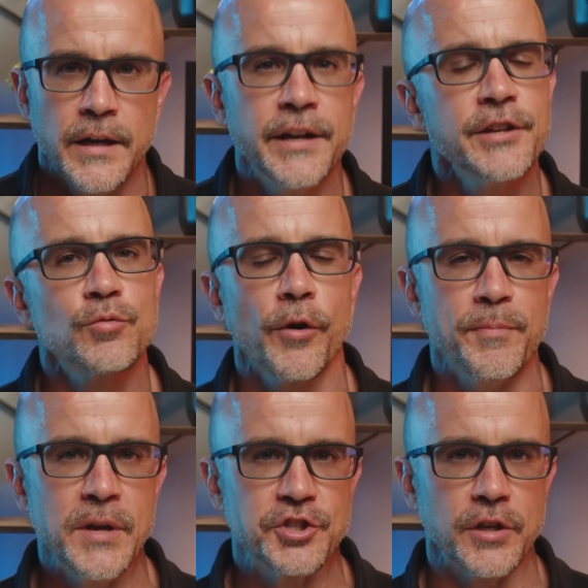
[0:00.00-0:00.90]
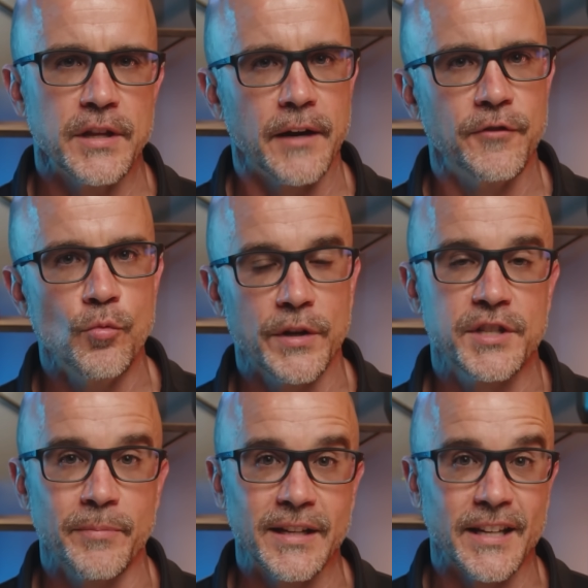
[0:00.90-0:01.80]
And it is worth mentioning that if you want
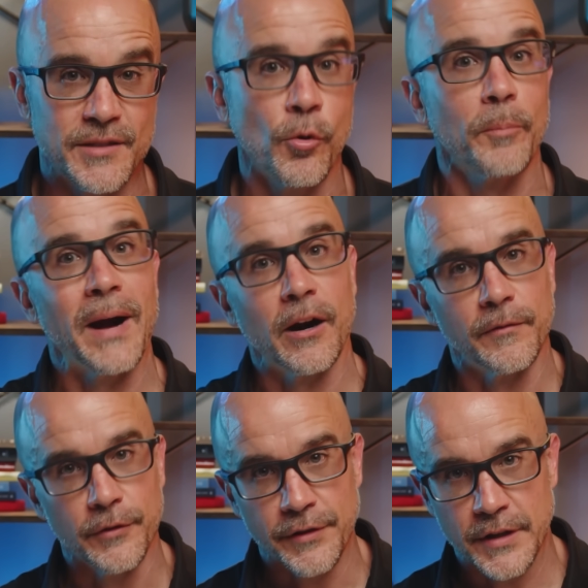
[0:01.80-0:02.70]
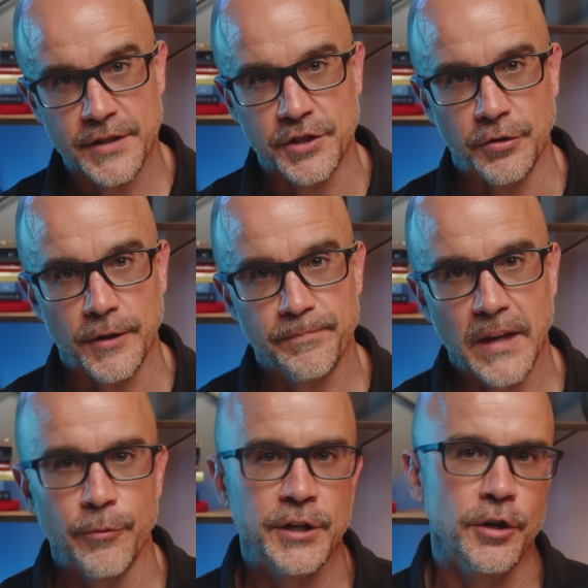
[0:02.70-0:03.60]
something that's more powerful than this unit,
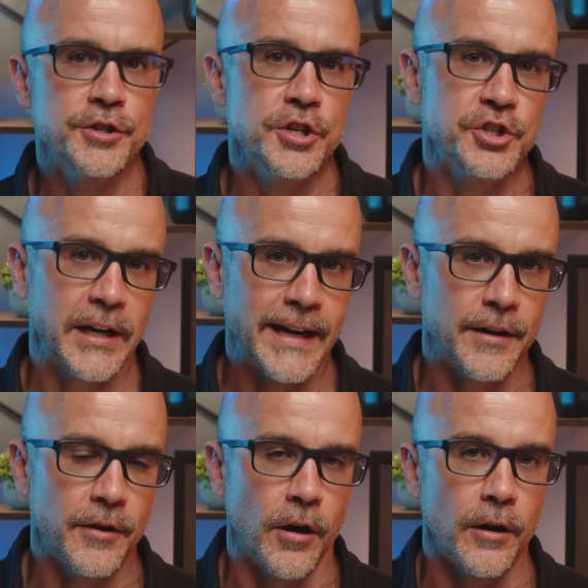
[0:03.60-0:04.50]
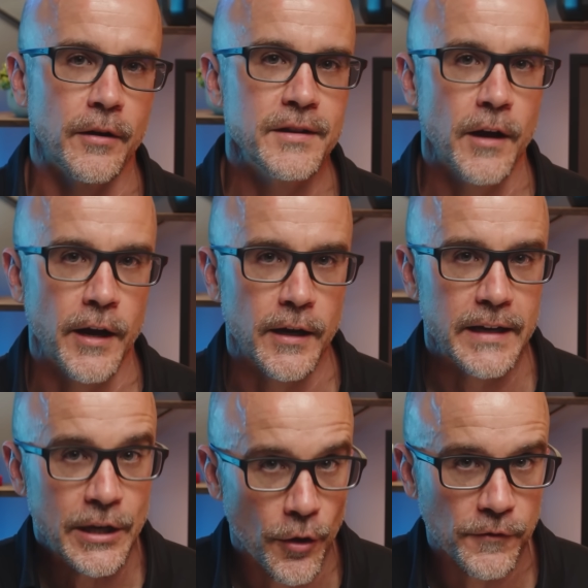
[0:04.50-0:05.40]
I would encourage you to check out our uh,
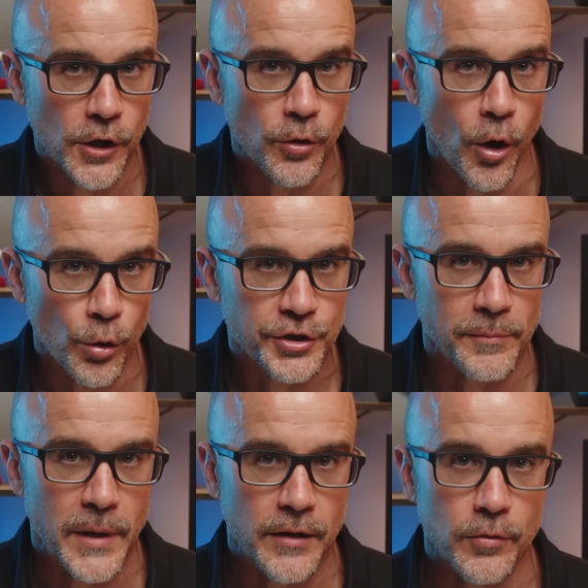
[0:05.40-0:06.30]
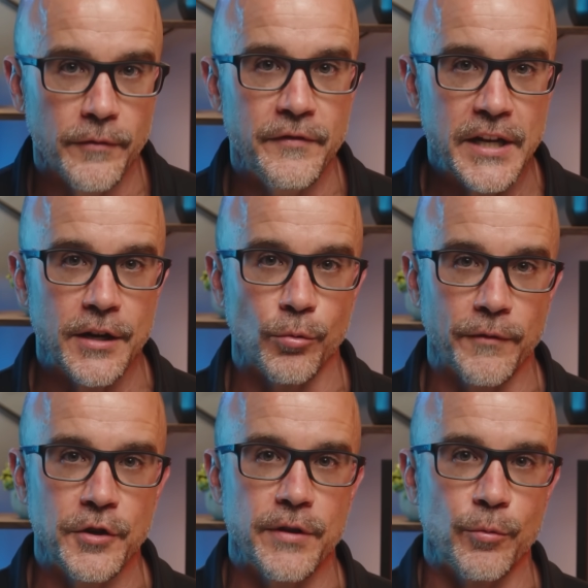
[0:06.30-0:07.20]
EcoFlow Ultra Model video
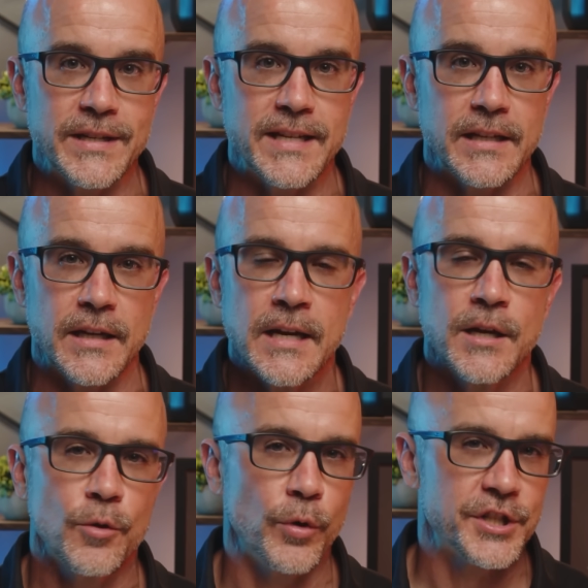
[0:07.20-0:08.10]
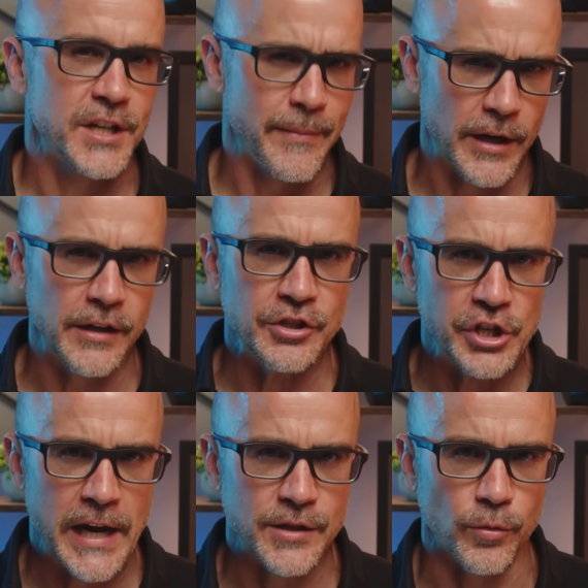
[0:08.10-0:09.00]
review that we did, which came out in
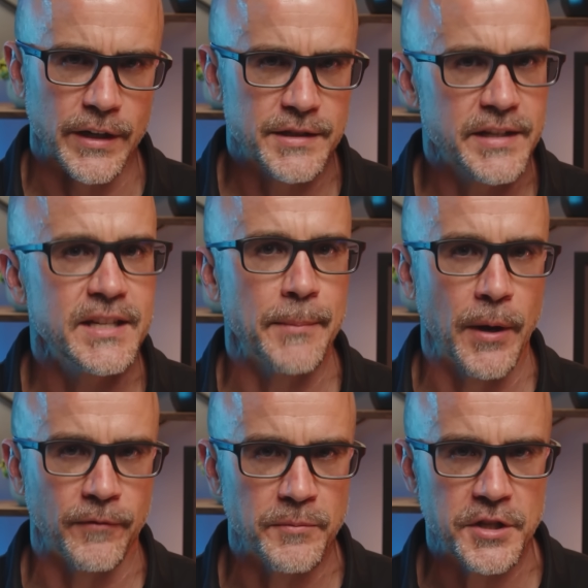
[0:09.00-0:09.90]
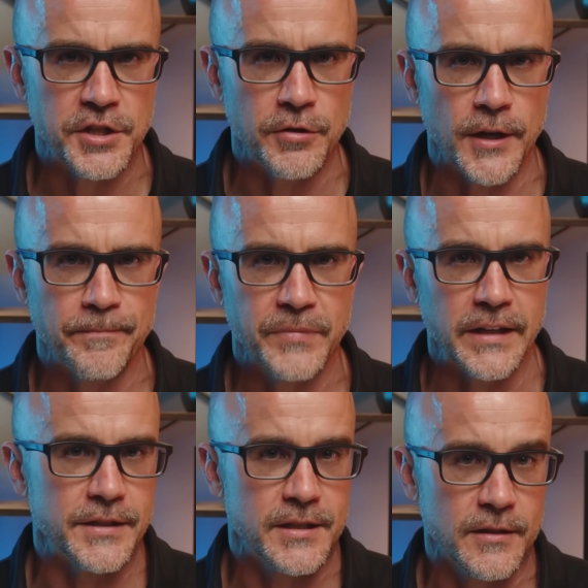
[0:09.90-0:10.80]
January. It's a step up from this unit.
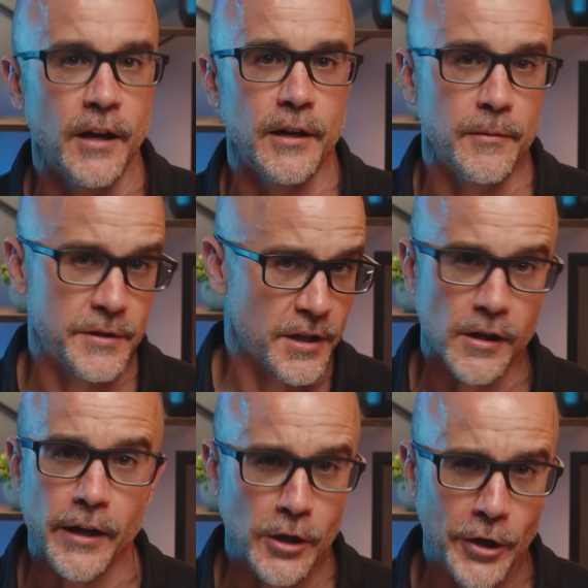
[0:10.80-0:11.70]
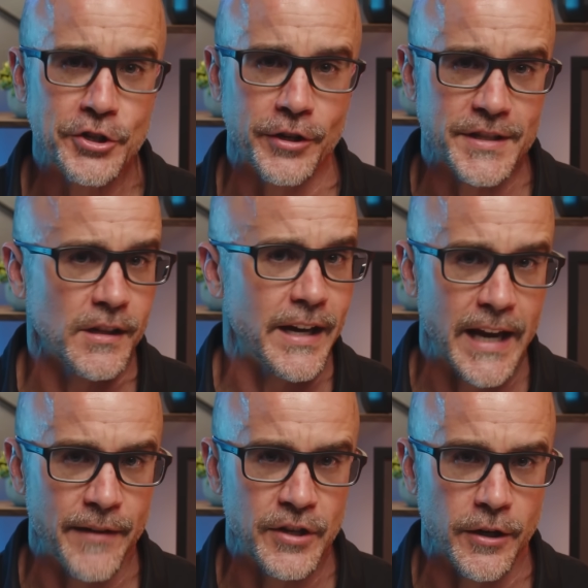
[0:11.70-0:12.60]
It's, uh, it's a lot larger, it's a lot
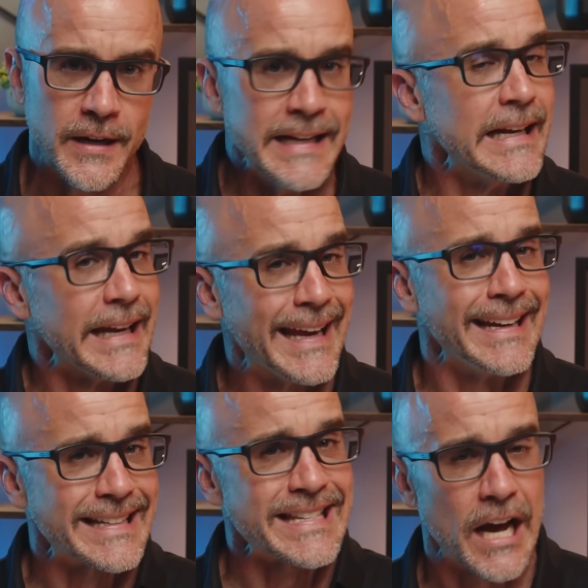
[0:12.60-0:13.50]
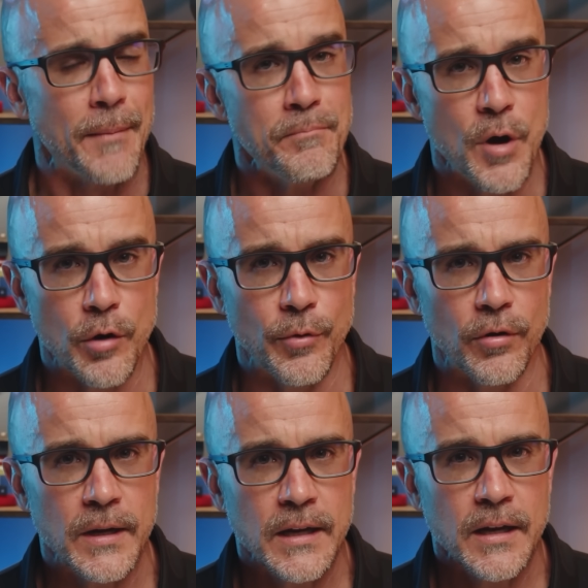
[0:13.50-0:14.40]
heavier, and it's not mobile.